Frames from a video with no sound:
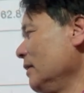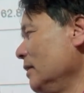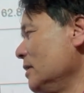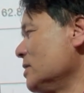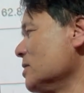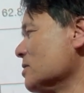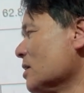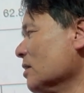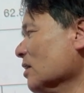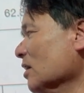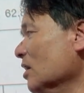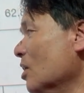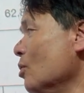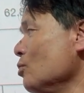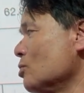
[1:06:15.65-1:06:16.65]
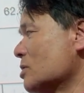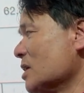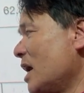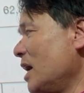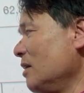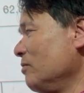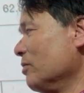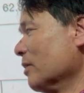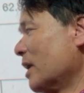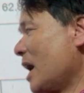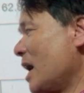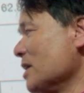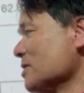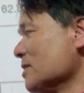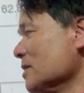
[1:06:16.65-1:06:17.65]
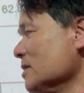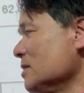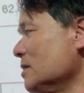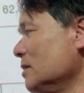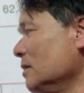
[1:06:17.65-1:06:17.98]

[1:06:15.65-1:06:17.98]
This is on the low side for gases.